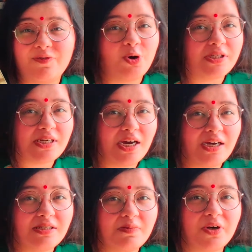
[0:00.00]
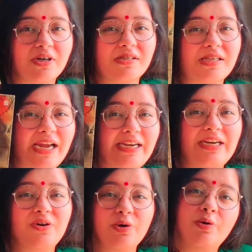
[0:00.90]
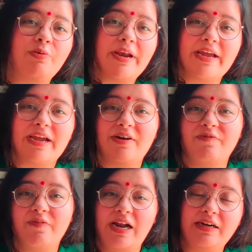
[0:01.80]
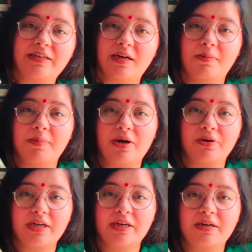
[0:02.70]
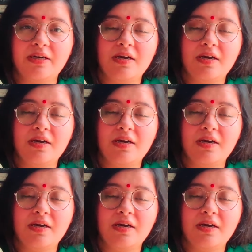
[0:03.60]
4 stars because I didn't know what I kind of felt about it